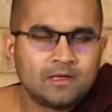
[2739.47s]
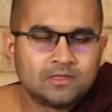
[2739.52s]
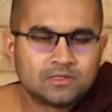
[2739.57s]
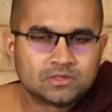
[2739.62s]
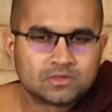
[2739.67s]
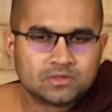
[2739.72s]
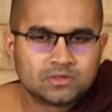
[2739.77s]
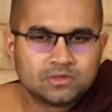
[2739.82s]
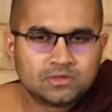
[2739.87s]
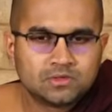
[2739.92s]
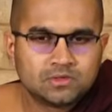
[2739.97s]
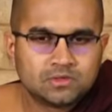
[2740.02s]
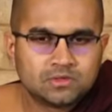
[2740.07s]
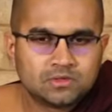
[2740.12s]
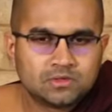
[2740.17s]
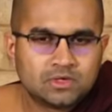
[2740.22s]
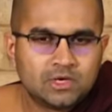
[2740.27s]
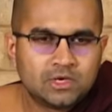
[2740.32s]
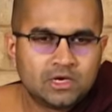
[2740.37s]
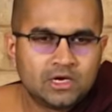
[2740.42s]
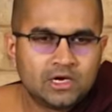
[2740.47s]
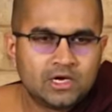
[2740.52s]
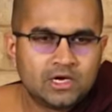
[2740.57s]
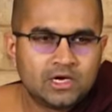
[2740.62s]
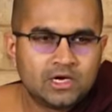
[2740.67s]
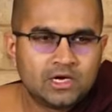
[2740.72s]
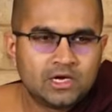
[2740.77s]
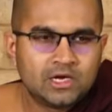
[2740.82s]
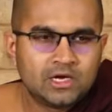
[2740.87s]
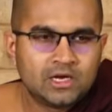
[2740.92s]
So
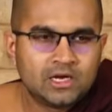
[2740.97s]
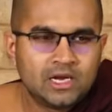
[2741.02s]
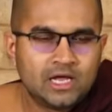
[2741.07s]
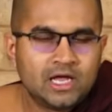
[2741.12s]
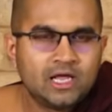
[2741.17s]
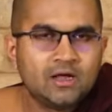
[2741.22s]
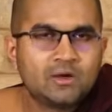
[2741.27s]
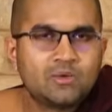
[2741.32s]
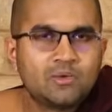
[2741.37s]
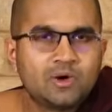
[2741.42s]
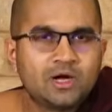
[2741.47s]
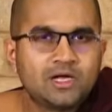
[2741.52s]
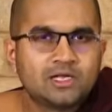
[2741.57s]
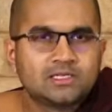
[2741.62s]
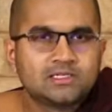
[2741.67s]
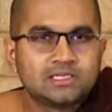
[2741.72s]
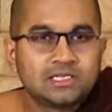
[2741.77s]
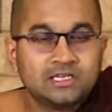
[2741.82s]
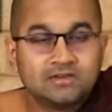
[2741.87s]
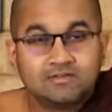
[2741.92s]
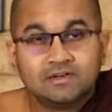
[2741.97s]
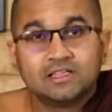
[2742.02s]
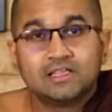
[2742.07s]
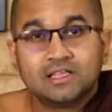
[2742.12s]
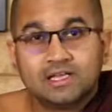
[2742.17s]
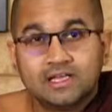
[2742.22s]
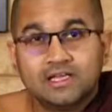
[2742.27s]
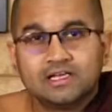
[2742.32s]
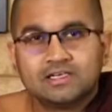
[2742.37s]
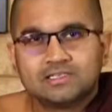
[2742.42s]
likewise, even
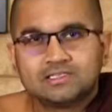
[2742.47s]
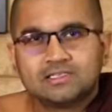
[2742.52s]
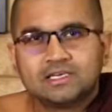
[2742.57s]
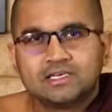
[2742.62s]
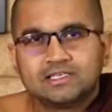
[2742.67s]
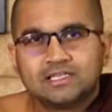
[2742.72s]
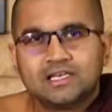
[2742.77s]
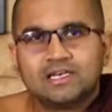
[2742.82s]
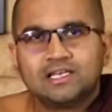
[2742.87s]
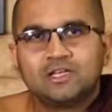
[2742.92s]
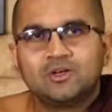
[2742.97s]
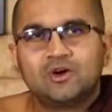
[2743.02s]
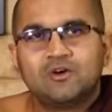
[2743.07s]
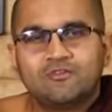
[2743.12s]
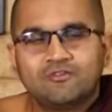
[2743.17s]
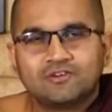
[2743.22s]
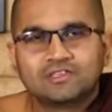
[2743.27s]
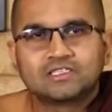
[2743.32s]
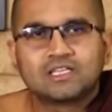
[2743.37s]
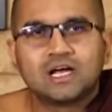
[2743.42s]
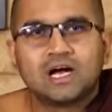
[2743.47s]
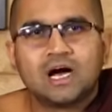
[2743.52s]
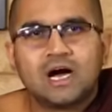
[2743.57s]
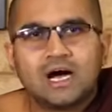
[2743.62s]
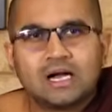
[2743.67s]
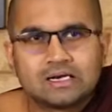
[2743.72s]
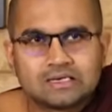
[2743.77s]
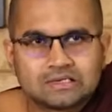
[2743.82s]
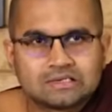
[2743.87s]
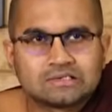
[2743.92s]
it says that he offers the
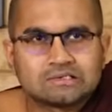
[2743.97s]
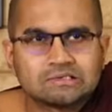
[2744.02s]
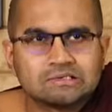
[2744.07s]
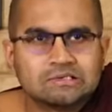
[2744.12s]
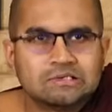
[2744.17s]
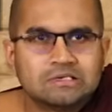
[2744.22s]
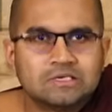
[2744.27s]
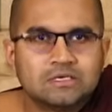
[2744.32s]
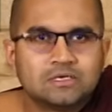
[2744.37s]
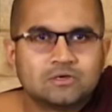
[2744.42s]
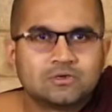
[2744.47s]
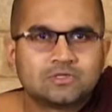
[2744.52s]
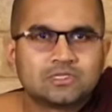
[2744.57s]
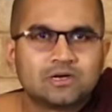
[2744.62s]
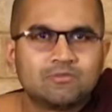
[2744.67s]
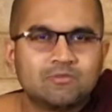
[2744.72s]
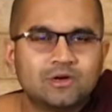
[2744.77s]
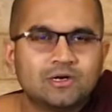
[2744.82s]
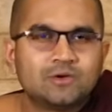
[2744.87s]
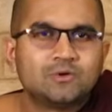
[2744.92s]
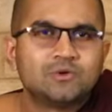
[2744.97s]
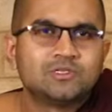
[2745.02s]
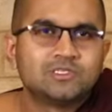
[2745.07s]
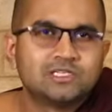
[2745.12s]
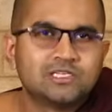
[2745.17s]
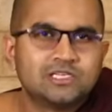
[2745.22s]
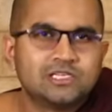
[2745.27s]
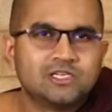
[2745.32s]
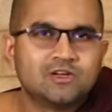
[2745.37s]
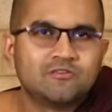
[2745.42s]
heart to someone who is
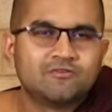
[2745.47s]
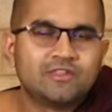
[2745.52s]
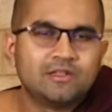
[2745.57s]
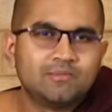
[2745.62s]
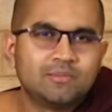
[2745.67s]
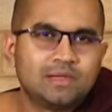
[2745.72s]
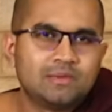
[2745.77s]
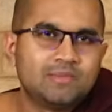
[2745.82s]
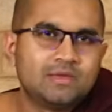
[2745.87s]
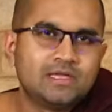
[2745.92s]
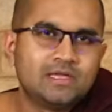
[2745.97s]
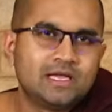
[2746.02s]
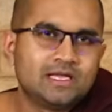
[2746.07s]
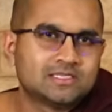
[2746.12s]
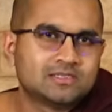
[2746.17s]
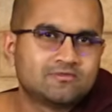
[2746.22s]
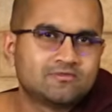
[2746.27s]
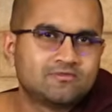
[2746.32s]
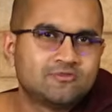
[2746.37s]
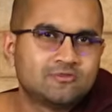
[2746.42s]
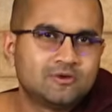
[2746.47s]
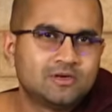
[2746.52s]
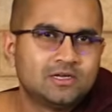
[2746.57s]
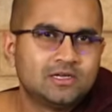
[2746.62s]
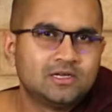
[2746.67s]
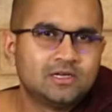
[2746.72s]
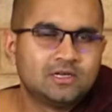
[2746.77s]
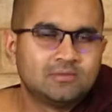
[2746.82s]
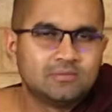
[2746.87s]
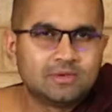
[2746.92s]
in need of them, maybe as a food,
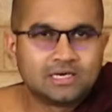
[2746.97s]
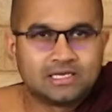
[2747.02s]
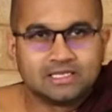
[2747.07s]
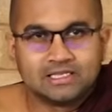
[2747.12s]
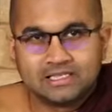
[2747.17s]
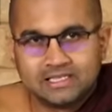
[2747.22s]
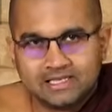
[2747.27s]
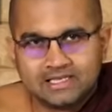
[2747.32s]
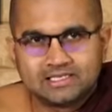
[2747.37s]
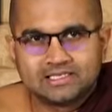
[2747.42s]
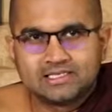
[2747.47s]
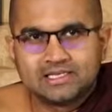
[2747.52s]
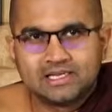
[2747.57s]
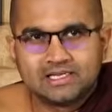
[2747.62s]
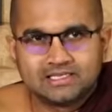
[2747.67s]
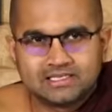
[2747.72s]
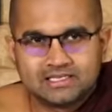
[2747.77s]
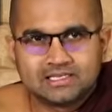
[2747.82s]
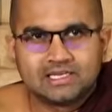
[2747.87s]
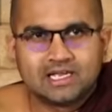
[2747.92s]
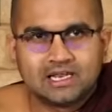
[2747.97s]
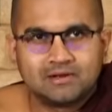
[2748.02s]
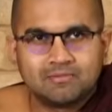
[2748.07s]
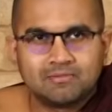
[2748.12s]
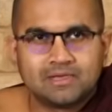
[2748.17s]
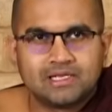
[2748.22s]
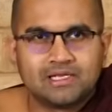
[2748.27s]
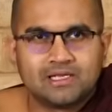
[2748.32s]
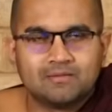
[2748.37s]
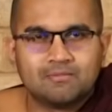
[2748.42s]
but in these days it can
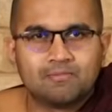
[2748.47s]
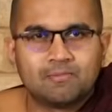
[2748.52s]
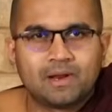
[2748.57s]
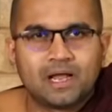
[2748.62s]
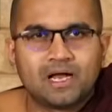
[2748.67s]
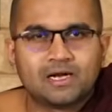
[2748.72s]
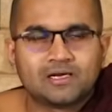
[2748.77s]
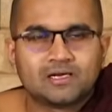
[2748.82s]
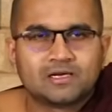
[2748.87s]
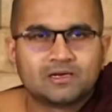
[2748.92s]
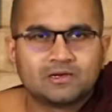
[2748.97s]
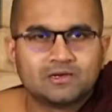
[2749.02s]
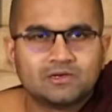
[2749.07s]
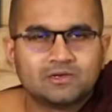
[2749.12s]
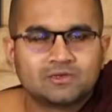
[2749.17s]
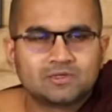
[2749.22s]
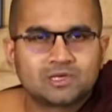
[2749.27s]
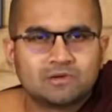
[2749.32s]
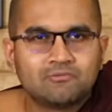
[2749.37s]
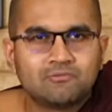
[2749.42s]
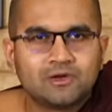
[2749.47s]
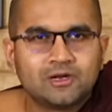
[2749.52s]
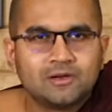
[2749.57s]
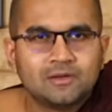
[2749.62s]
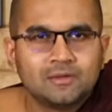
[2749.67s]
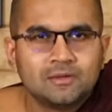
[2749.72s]
be implanted into someone.